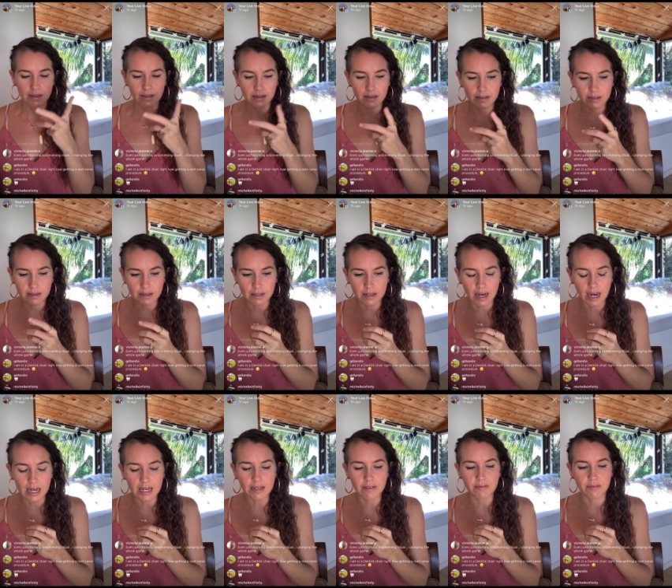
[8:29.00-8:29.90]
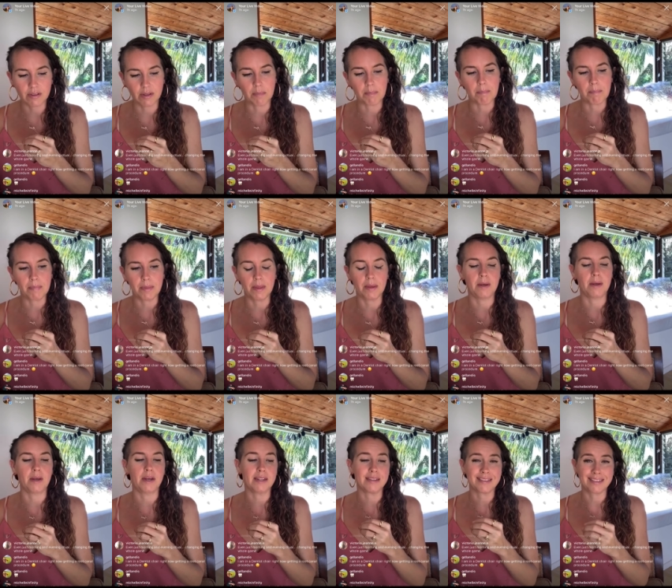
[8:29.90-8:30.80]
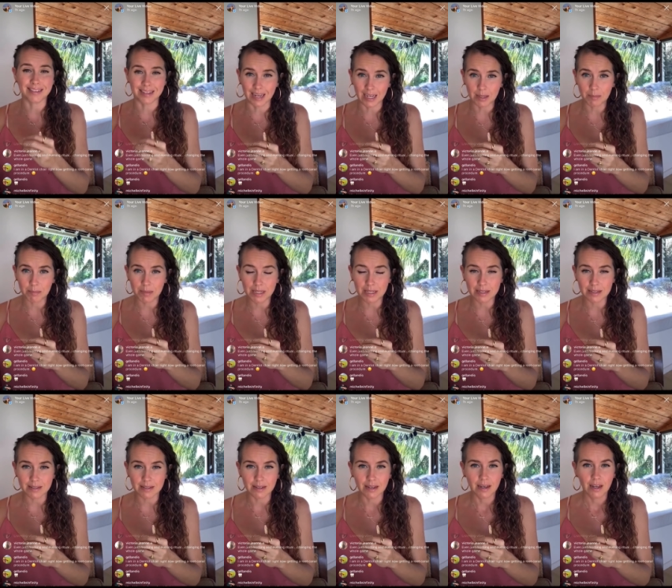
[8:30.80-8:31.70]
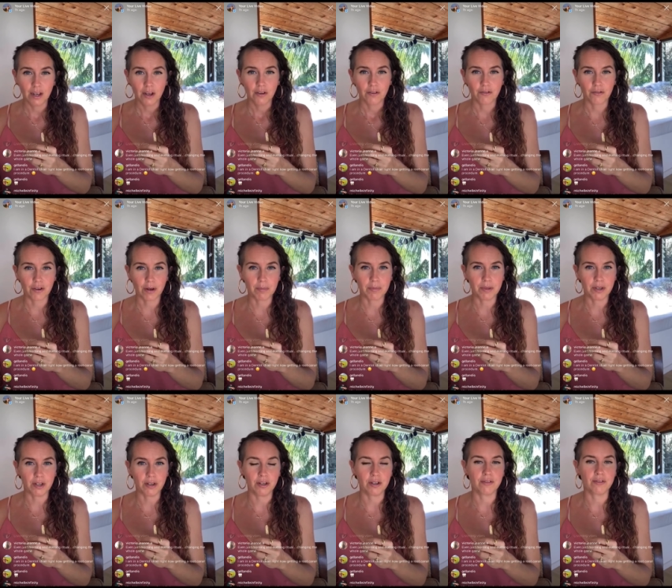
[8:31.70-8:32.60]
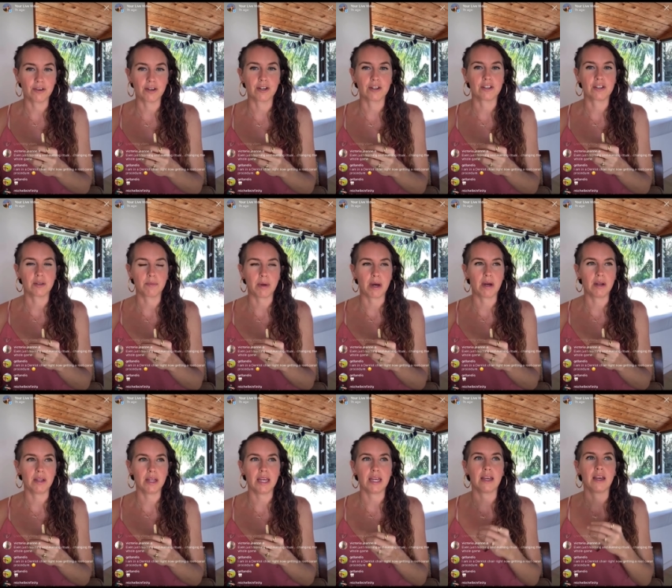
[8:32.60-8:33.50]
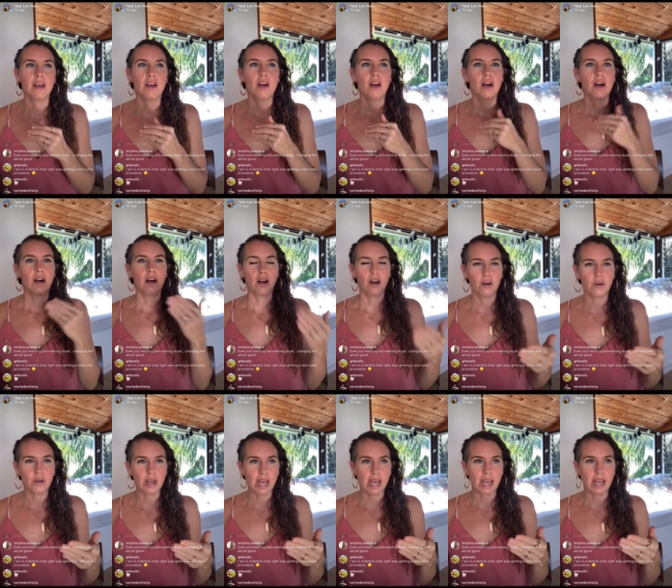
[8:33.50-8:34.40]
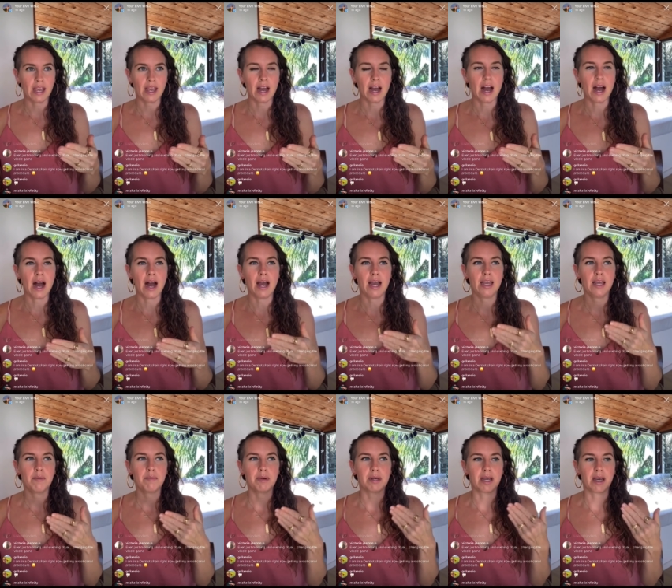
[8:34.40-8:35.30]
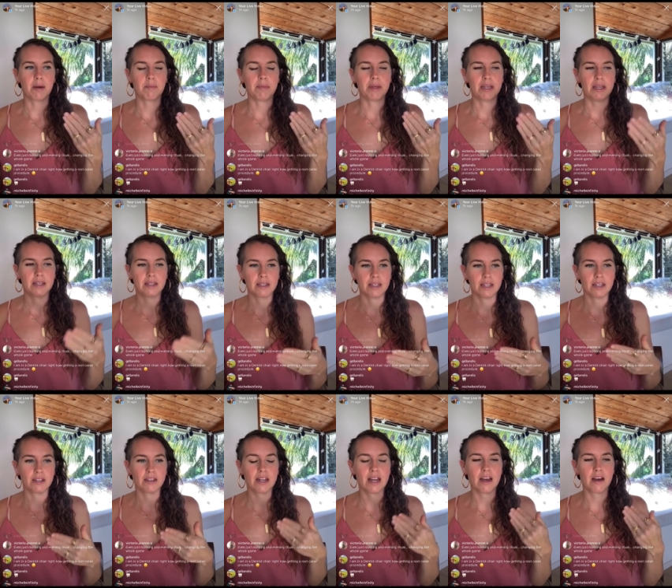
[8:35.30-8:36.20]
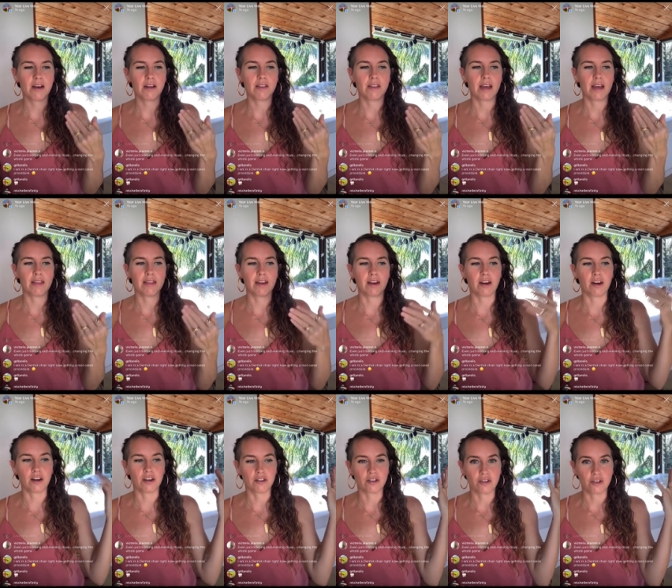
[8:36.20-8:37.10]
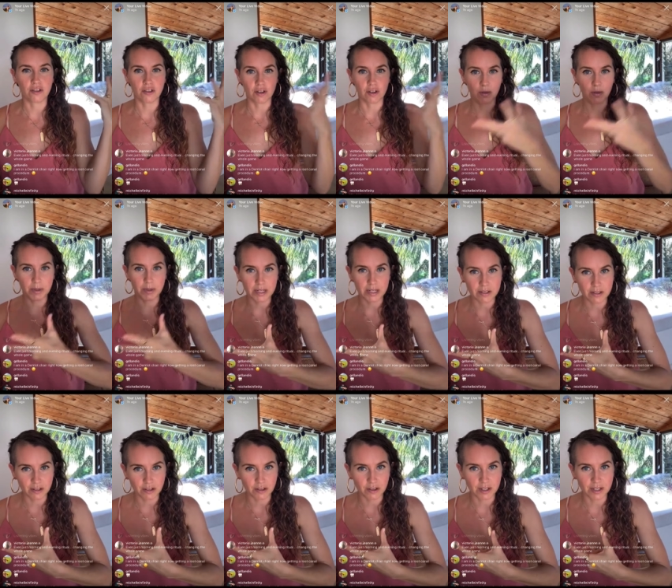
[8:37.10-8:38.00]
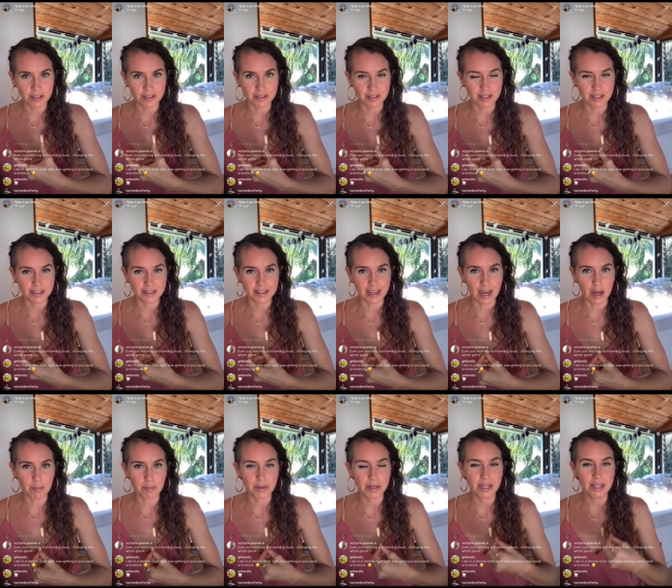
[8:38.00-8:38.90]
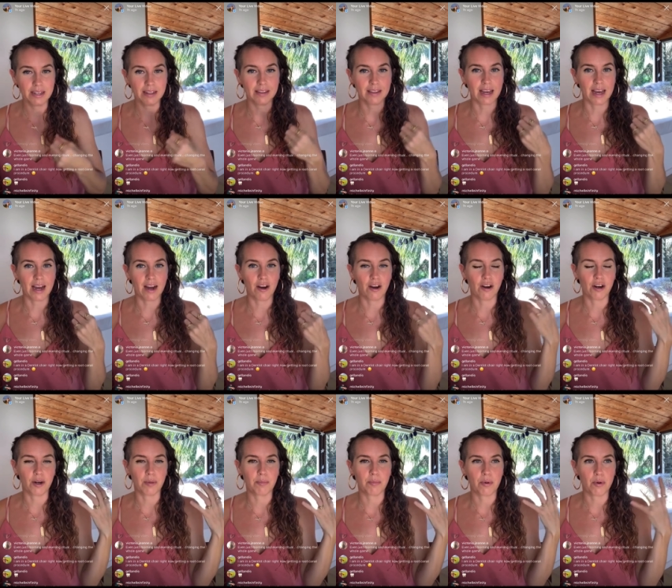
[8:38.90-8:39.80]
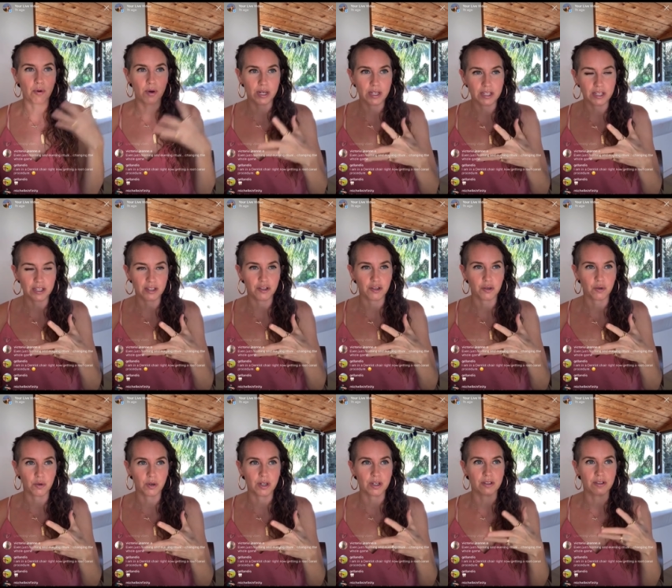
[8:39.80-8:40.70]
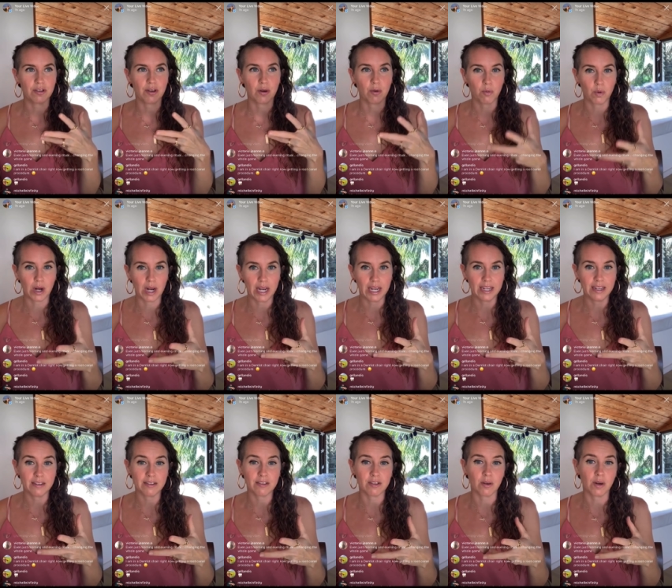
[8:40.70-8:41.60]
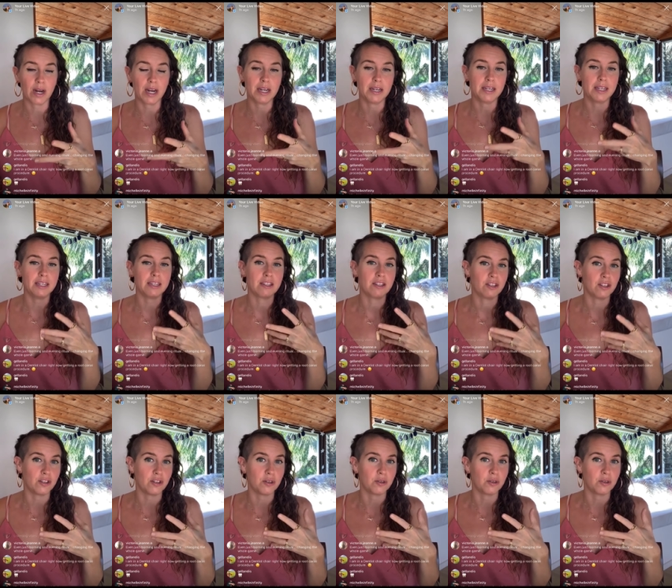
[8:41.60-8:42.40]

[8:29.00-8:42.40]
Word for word: kind of the the assignment from the universe about like okay i am becoming clear now that there are so many synchronicities happening that are pointing towards hawaii so i need to